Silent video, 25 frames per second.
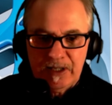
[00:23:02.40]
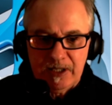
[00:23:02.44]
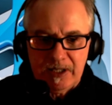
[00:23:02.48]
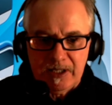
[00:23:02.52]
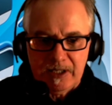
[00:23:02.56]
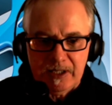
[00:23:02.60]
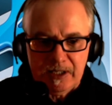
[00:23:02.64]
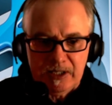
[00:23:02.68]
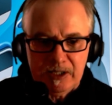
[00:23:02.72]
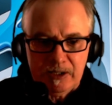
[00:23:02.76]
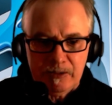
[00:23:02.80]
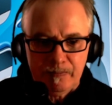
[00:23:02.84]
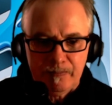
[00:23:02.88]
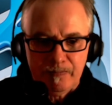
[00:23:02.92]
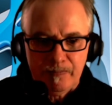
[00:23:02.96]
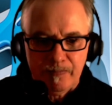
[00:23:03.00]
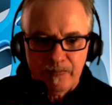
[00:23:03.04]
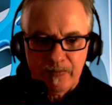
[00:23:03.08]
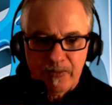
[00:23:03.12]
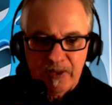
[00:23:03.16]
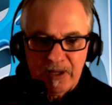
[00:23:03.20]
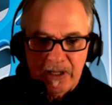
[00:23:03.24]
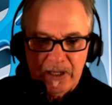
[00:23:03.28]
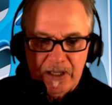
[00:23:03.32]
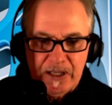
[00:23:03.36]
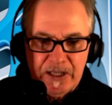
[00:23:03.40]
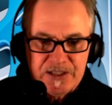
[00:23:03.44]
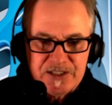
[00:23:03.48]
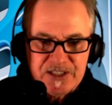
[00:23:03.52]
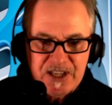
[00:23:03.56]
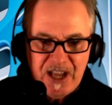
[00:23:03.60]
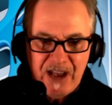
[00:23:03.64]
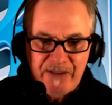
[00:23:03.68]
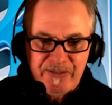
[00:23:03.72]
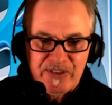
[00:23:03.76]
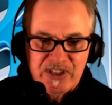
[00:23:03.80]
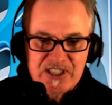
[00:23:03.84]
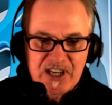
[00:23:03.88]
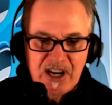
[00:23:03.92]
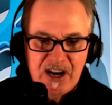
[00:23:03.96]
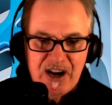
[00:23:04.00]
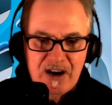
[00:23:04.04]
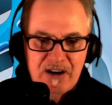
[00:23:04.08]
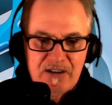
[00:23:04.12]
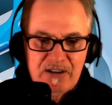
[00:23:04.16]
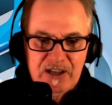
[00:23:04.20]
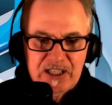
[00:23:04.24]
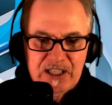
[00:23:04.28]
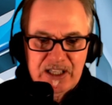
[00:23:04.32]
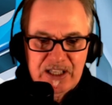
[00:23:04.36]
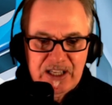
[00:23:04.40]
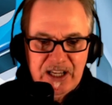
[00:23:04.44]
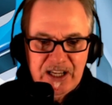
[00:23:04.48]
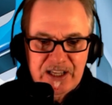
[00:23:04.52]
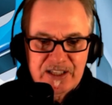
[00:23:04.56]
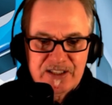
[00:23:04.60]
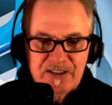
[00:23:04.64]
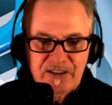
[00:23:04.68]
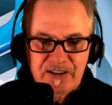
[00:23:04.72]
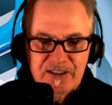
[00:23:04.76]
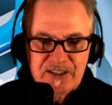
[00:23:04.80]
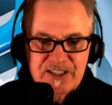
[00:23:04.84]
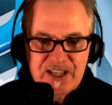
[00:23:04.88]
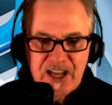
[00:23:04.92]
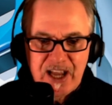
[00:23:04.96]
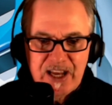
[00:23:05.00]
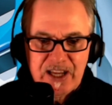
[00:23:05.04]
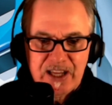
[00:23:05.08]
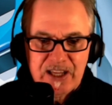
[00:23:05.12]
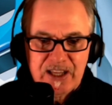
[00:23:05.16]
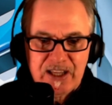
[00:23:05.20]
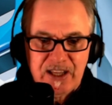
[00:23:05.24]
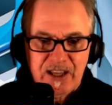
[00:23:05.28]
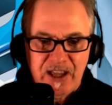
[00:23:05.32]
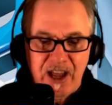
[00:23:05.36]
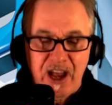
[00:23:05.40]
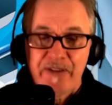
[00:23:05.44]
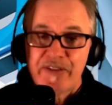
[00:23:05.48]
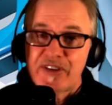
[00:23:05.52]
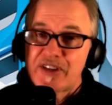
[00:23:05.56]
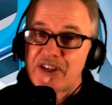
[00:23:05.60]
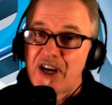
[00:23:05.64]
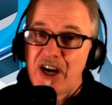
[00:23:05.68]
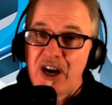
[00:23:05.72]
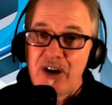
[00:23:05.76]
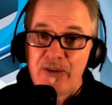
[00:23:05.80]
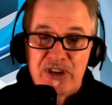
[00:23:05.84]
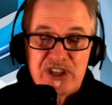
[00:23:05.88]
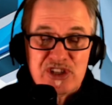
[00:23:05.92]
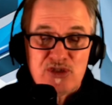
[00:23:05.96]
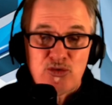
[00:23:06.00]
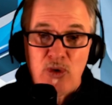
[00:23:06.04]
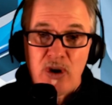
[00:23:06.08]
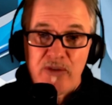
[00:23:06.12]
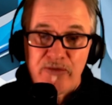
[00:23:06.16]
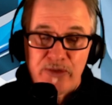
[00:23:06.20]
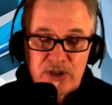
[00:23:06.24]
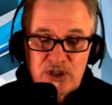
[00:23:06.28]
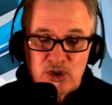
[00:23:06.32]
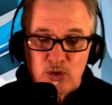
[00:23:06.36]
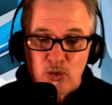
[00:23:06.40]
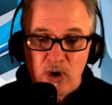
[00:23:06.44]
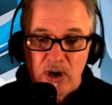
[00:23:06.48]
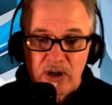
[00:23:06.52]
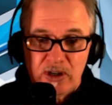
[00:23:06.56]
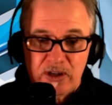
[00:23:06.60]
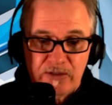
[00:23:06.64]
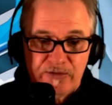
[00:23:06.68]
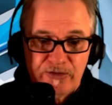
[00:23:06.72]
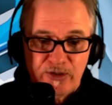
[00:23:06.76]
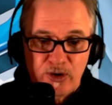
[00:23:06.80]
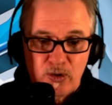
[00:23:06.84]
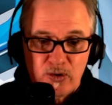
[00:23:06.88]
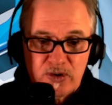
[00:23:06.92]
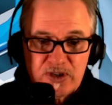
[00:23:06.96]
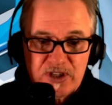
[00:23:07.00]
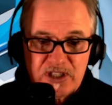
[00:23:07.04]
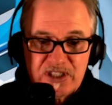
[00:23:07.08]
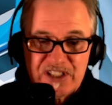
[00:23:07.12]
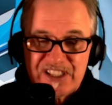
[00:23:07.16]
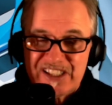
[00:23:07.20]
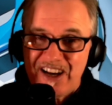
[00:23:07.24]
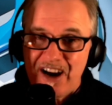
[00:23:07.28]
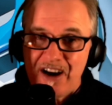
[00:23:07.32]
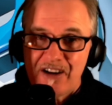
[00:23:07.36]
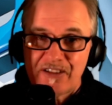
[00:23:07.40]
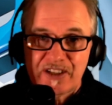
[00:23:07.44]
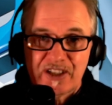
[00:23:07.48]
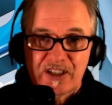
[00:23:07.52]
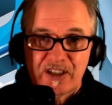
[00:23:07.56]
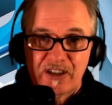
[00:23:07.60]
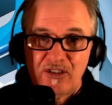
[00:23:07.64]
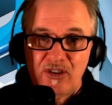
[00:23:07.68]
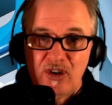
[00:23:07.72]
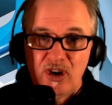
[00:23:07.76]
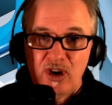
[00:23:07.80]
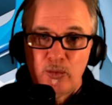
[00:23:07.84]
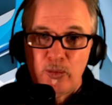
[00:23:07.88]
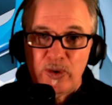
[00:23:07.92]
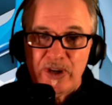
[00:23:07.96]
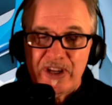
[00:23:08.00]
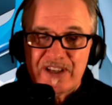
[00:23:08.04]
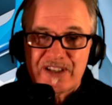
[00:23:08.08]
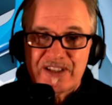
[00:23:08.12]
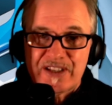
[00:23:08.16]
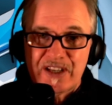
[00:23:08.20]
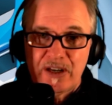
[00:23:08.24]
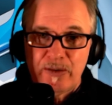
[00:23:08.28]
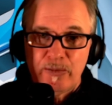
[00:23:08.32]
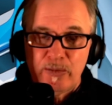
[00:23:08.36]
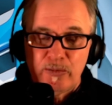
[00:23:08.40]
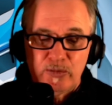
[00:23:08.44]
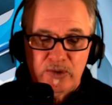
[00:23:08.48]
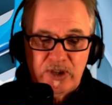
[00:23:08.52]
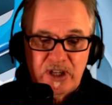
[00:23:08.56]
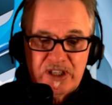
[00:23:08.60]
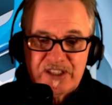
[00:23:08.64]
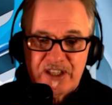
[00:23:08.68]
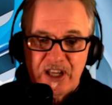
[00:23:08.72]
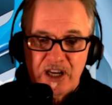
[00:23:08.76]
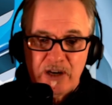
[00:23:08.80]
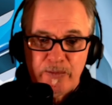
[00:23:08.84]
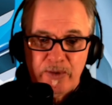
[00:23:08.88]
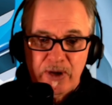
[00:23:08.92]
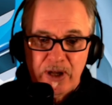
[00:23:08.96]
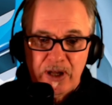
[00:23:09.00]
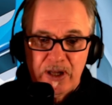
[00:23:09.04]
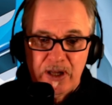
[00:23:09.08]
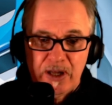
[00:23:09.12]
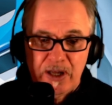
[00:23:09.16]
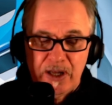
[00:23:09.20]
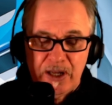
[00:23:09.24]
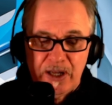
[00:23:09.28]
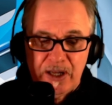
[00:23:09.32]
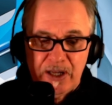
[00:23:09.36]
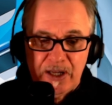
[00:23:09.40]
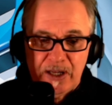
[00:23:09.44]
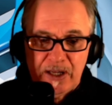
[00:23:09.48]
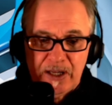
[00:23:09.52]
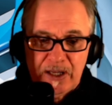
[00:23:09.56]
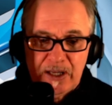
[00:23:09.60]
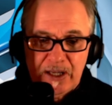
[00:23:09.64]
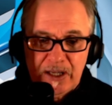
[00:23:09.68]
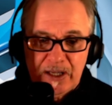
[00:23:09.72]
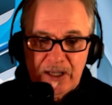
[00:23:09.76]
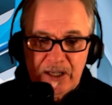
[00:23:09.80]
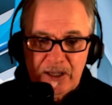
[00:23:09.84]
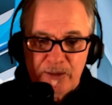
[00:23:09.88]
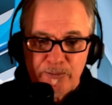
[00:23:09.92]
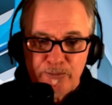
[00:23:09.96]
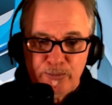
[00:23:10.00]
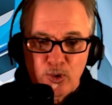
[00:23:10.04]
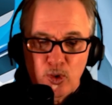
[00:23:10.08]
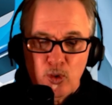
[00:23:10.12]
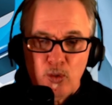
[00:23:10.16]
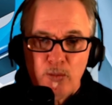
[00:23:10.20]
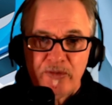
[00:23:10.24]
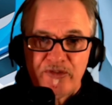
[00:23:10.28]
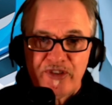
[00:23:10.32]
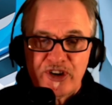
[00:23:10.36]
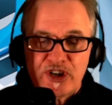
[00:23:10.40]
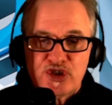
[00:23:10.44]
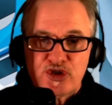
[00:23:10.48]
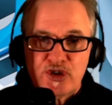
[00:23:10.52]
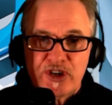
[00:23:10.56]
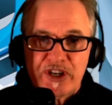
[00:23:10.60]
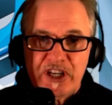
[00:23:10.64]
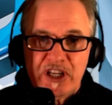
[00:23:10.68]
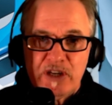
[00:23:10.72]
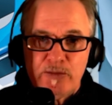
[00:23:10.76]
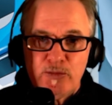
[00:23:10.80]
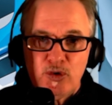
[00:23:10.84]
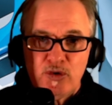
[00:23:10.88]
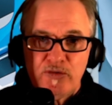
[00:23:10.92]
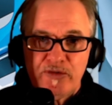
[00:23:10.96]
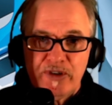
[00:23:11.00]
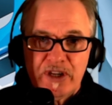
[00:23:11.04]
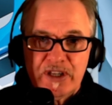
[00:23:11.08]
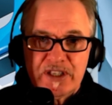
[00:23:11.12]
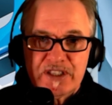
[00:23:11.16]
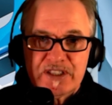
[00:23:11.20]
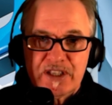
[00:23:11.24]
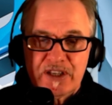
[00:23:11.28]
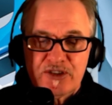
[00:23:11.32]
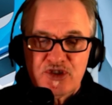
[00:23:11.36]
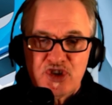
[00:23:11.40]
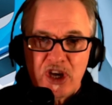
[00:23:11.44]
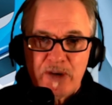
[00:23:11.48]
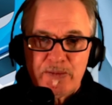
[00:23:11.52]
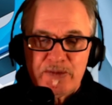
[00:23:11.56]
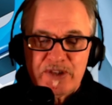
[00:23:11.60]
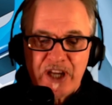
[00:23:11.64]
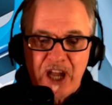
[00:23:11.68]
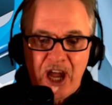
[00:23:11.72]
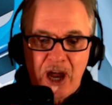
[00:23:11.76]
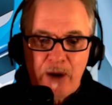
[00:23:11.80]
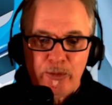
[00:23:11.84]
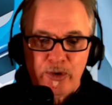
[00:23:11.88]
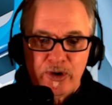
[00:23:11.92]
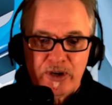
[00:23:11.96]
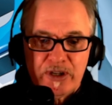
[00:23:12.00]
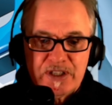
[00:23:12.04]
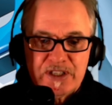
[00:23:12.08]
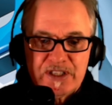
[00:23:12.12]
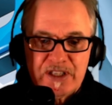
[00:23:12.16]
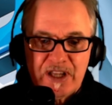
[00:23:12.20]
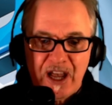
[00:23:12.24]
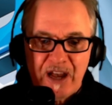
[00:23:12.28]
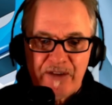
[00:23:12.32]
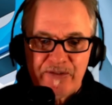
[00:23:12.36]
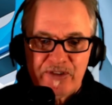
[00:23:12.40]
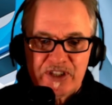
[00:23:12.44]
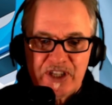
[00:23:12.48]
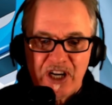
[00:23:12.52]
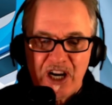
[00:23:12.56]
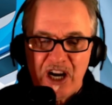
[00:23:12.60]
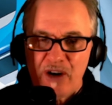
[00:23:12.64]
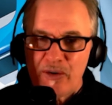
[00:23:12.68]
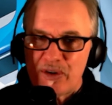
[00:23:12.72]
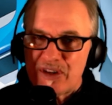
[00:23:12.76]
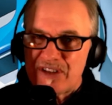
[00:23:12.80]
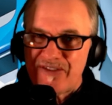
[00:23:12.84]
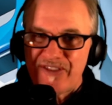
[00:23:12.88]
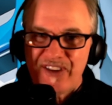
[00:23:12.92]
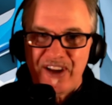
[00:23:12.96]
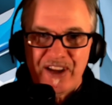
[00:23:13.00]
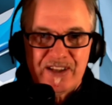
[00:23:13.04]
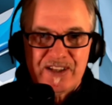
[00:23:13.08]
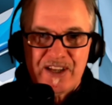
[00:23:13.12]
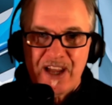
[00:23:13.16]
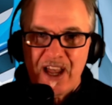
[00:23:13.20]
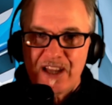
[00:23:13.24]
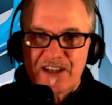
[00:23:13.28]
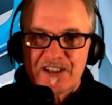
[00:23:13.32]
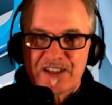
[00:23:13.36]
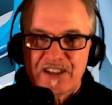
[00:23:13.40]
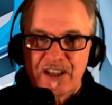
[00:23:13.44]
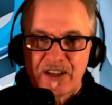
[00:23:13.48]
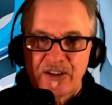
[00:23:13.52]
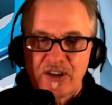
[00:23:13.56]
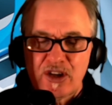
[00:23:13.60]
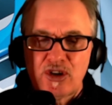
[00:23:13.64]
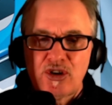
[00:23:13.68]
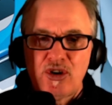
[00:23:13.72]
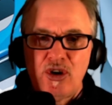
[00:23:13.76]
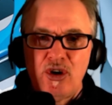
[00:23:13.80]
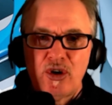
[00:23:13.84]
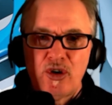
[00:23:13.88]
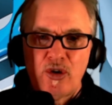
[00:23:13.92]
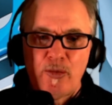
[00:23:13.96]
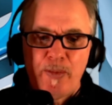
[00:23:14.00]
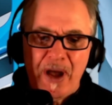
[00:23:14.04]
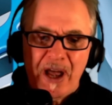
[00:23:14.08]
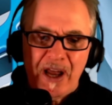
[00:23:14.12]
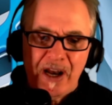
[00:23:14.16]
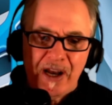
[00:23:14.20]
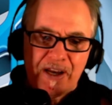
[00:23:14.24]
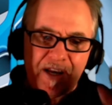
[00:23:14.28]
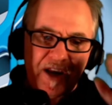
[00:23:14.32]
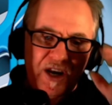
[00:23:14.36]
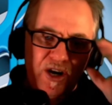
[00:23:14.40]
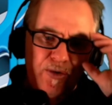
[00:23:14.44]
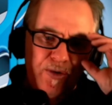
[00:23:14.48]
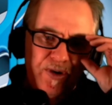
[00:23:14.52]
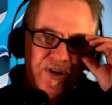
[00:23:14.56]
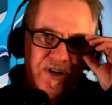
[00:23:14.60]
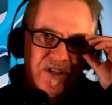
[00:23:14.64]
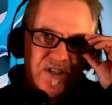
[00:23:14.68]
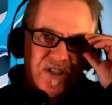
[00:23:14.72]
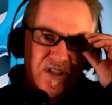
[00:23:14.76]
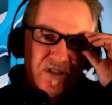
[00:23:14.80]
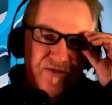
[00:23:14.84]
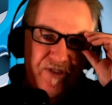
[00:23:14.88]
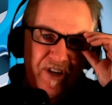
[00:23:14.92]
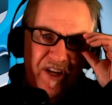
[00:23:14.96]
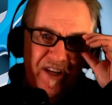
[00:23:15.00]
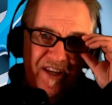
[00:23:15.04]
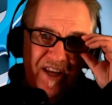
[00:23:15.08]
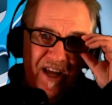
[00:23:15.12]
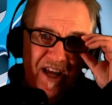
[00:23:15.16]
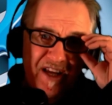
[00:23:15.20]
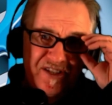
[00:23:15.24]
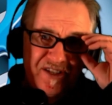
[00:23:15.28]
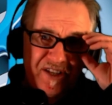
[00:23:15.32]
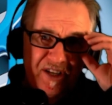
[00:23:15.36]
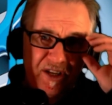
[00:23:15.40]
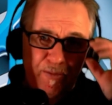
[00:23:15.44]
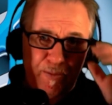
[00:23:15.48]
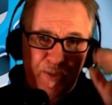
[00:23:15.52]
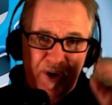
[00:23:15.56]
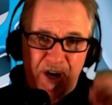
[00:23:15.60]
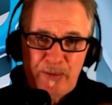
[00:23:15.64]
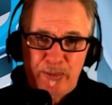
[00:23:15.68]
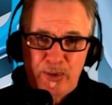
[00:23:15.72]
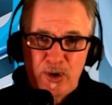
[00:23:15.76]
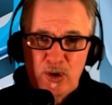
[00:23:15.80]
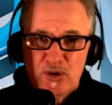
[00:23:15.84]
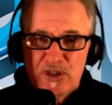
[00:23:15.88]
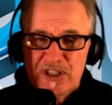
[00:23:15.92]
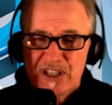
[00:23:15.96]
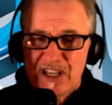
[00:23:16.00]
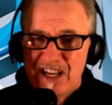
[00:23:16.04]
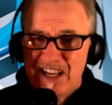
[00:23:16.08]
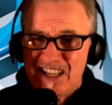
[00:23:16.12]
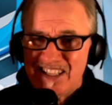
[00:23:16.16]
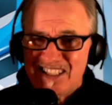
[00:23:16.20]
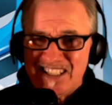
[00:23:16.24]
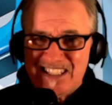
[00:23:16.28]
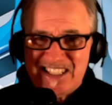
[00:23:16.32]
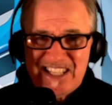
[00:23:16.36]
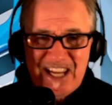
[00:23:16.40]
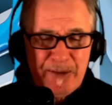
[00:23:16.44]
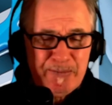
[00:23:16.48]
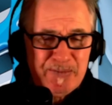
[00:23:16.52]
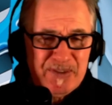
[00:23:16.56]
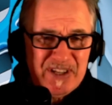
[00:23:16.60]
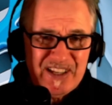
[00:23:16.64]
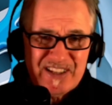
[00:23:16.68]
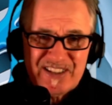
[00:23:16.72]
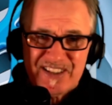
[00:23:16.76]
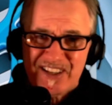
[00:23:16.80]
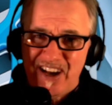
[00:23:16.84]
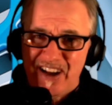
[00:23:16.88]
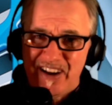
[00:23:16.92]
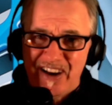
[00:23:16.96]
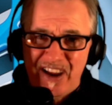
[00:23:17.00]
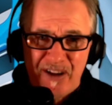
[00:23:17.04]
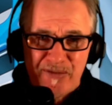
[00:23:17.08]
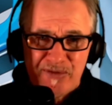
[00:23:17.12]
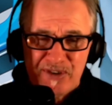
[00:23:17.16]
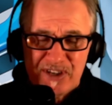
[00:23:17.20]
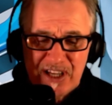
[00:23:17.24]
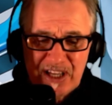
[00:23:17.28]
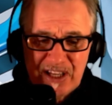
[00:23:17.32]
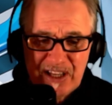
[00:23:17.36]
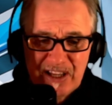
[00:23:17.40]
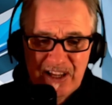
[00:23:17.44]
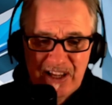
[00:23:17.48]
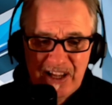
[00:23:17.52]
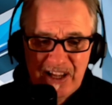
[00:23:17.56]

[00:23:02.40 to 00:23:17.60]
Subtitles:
It's Avatar and Titanic. Avatar is reference quality, folks. It started it all when the cinema boom for 3D movies. James Cameron's Avatar was fantastic. The colour palette here in this is fantastic. The pop-outs, the depth, it's got everything.